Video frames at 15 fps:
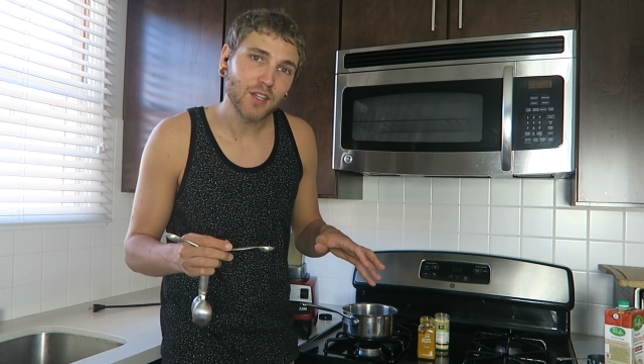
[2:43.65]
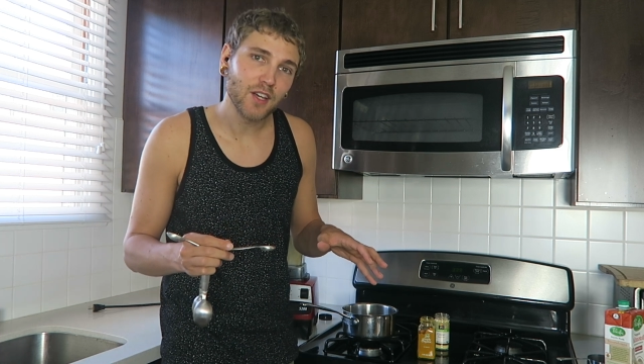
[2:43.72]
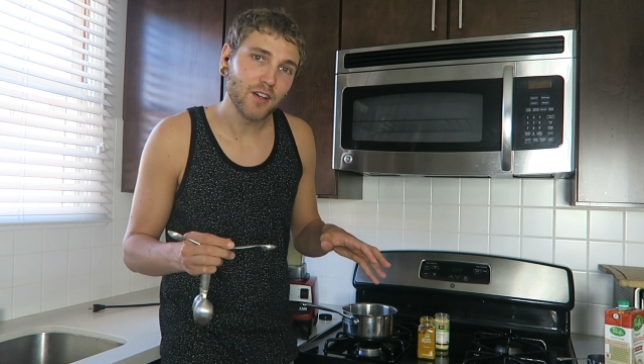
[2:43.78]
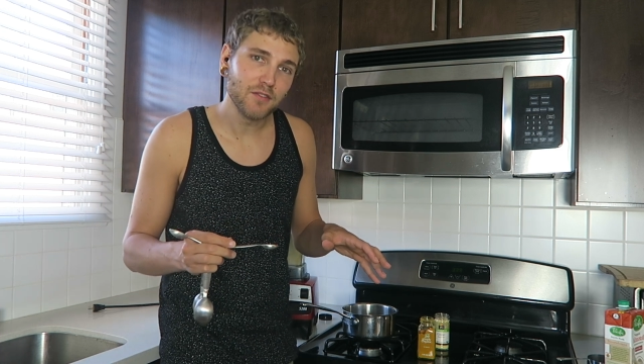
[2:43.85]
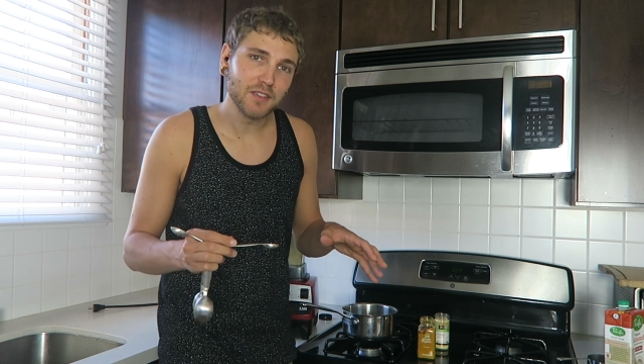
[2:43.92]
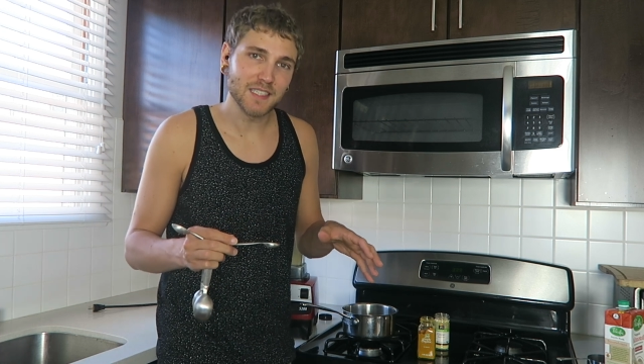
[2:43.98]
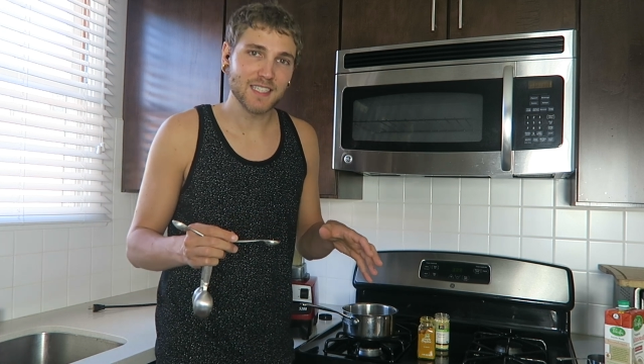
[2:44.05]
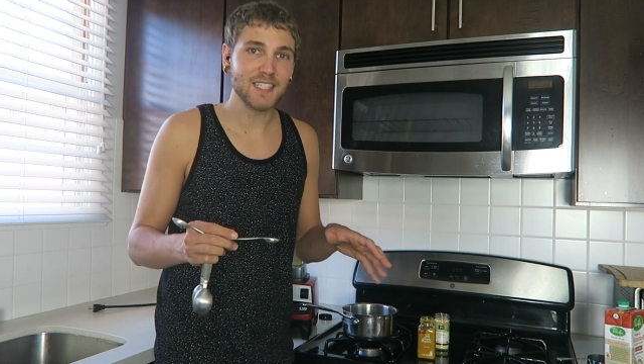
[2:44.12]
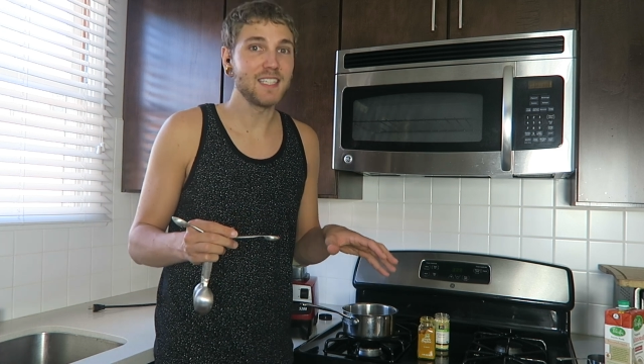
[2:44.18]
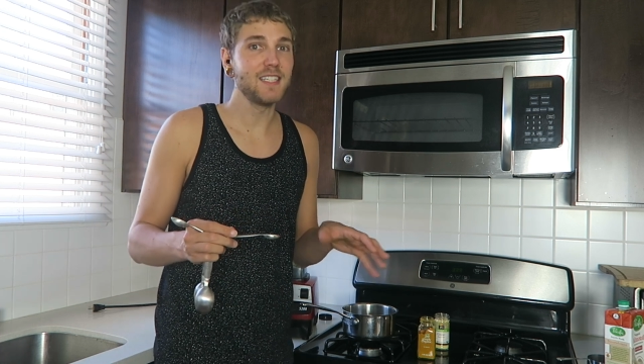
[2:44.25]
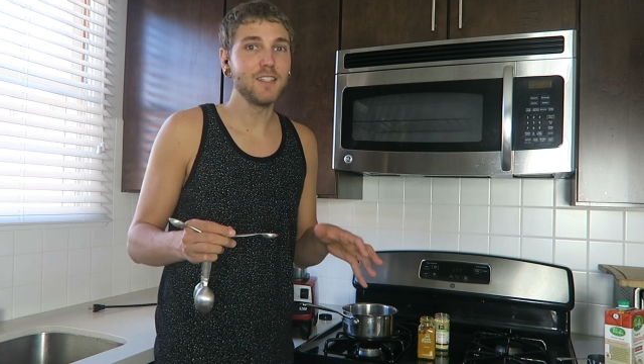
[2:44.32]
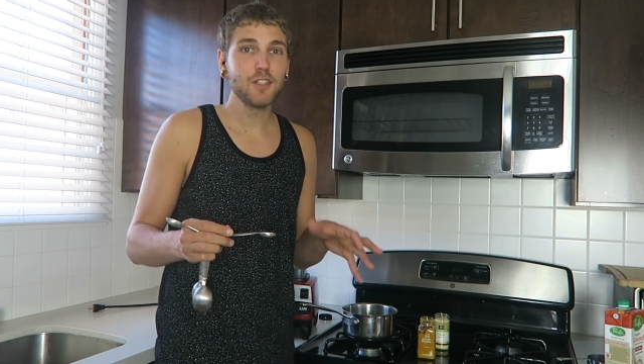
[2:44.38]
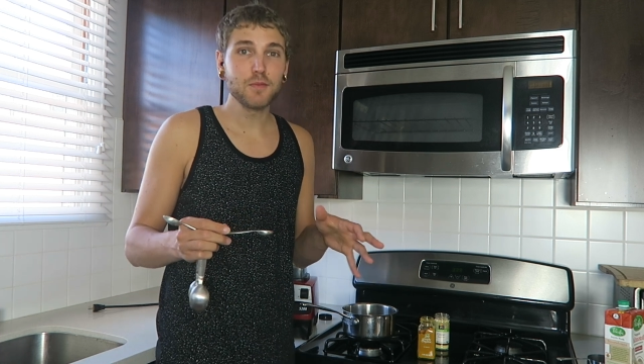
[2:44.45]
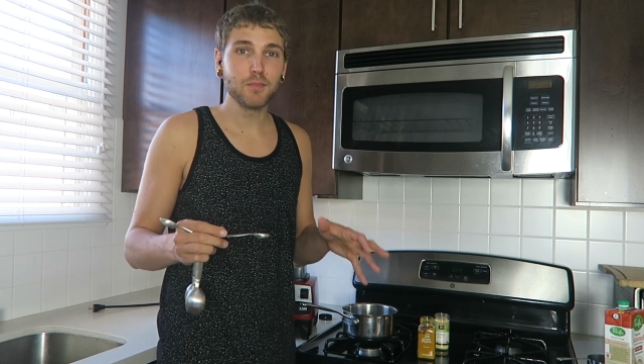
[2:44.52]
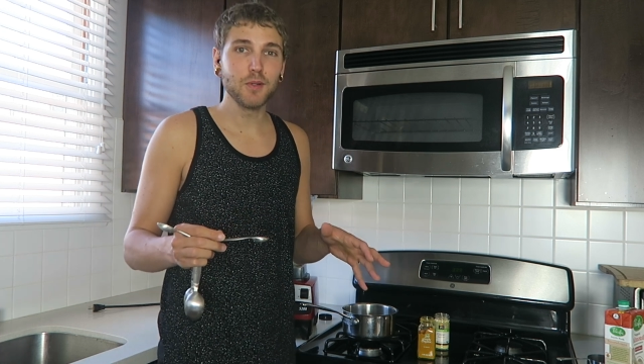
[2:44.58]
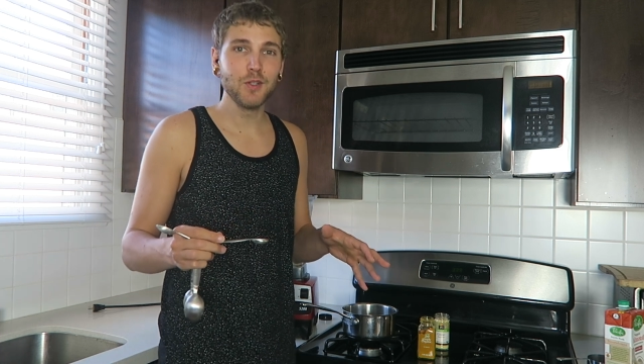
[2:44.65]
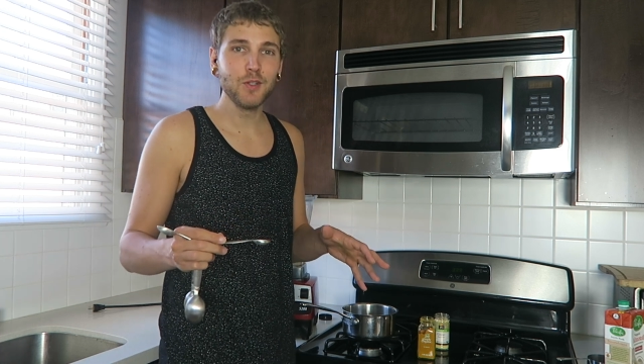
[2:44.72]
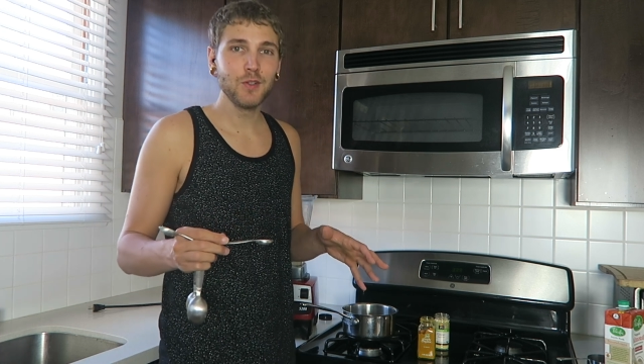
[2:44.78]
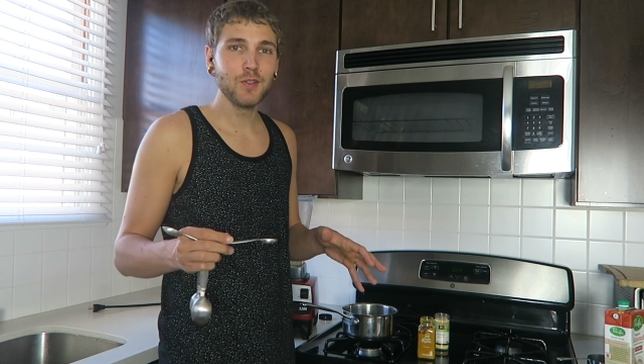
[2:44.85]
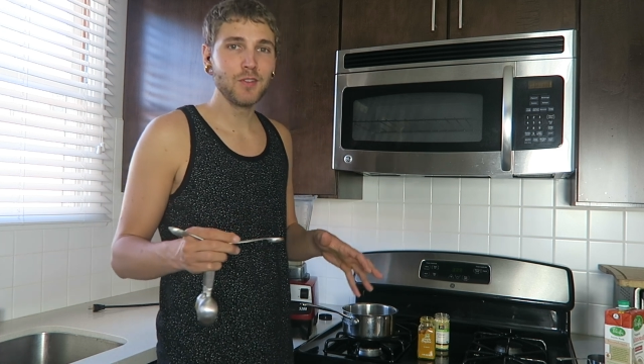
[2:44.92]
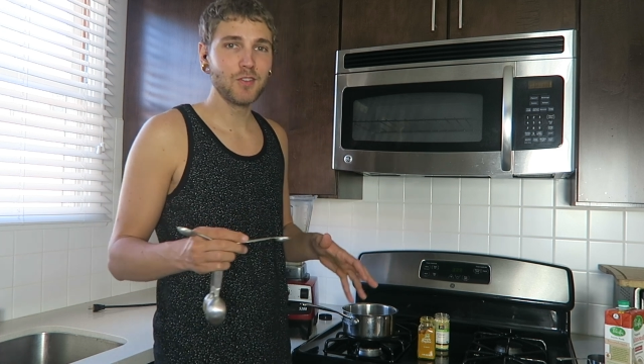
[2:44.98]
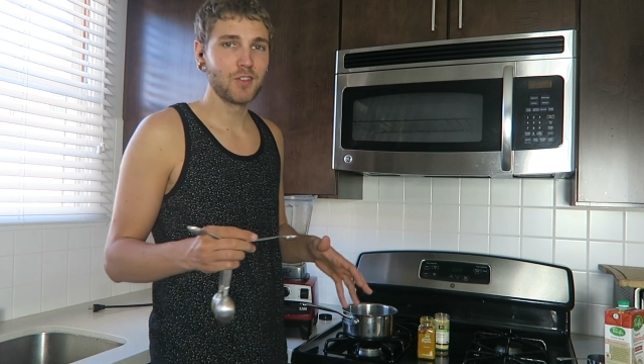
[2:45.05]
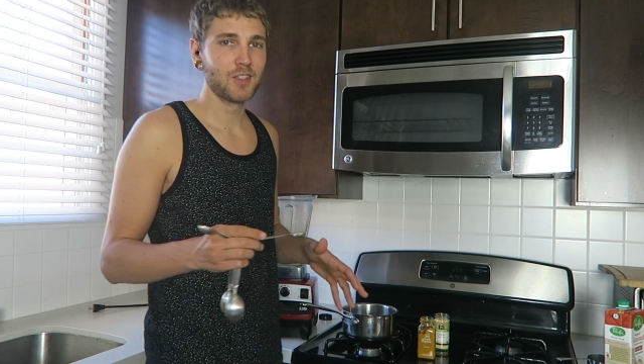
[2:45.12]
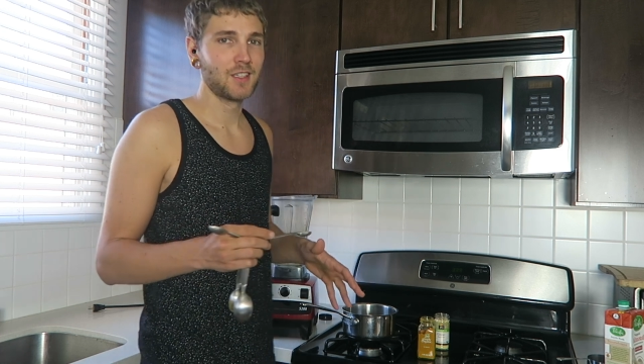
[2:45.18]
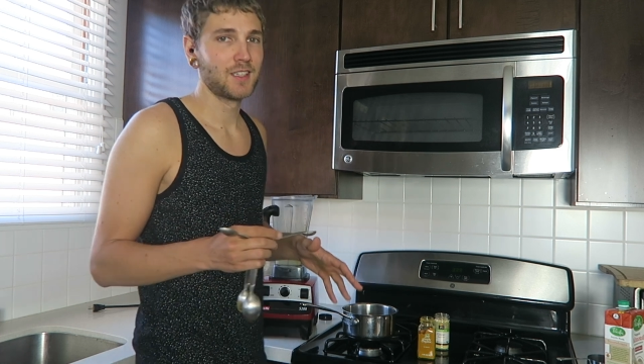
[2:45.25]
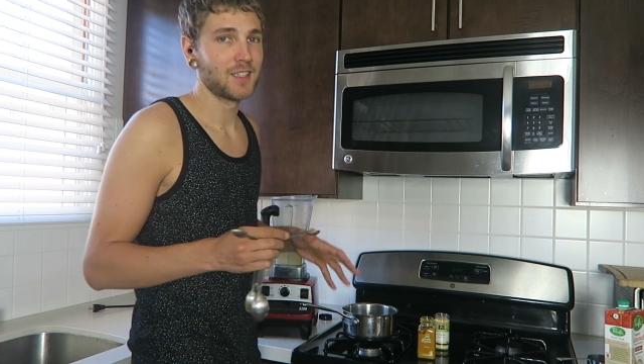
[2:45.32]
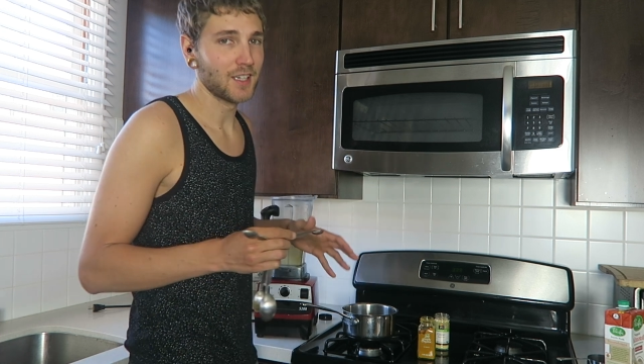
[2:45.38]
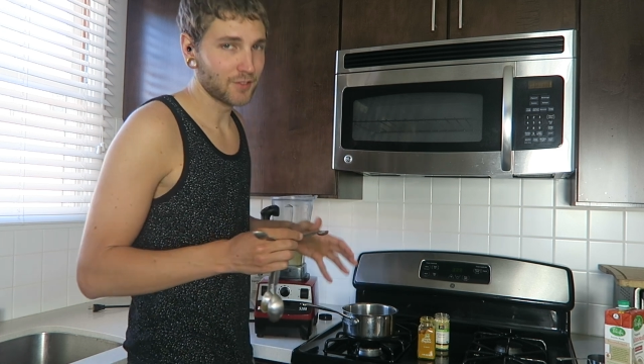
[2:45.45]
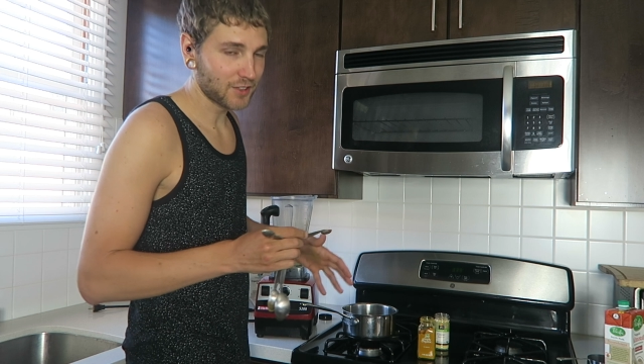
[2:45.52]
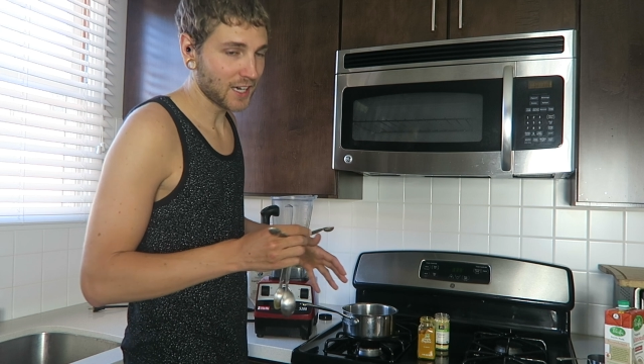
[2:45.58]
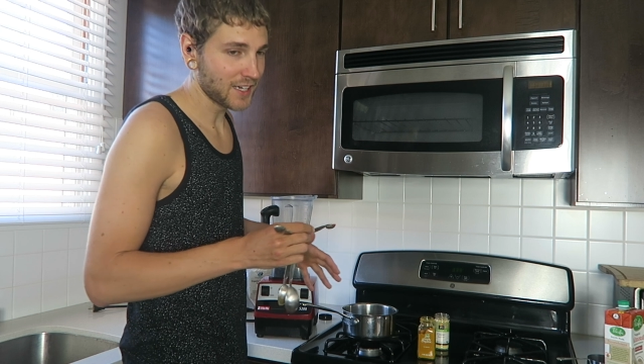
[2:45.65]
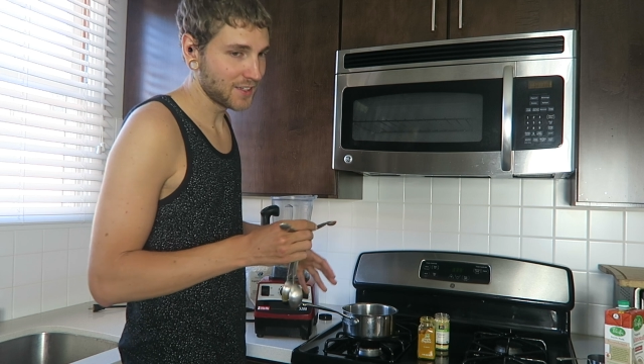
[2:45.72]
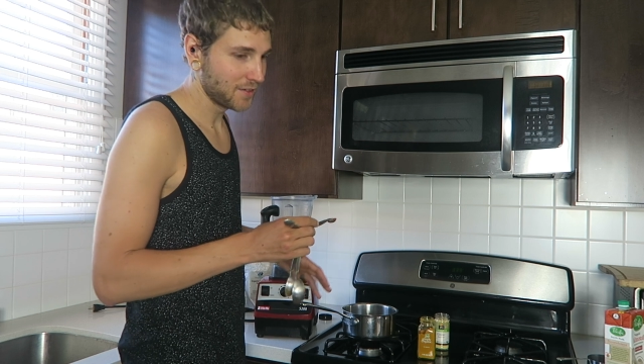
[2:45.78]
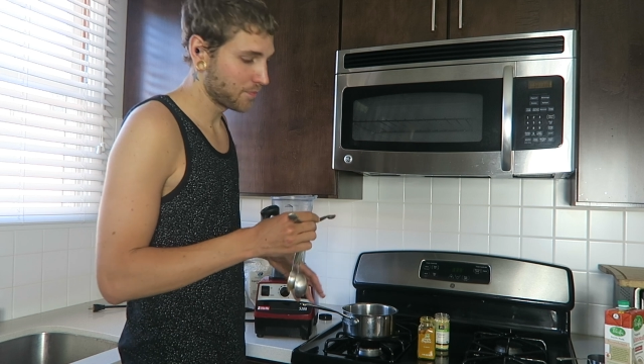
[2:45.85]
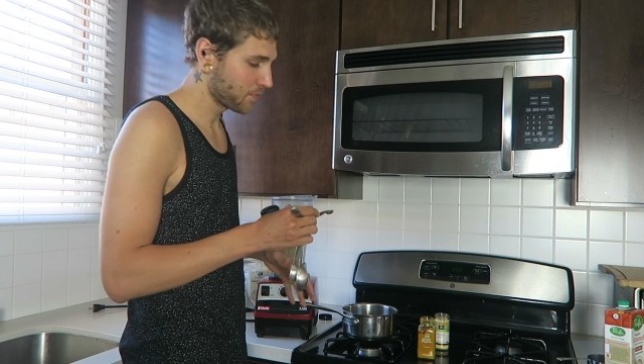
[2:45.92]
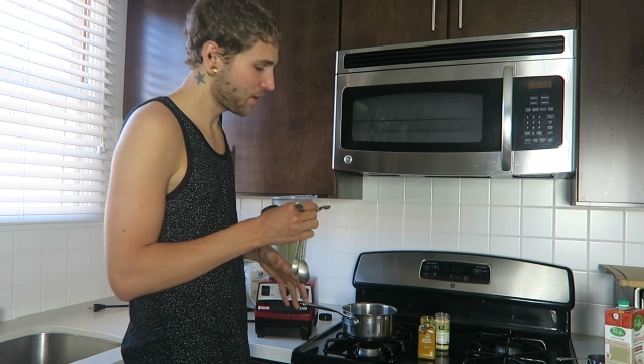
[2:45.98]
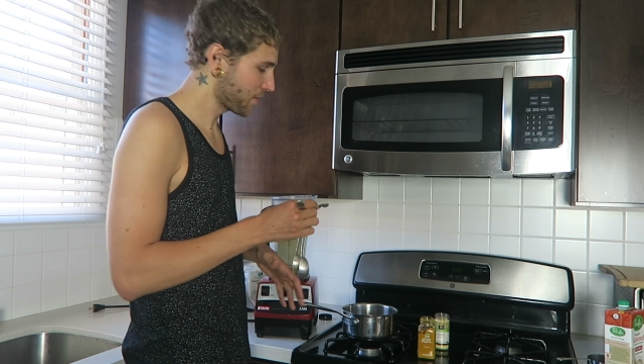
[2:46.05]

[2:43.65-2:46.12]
of a teaspoon of cayenne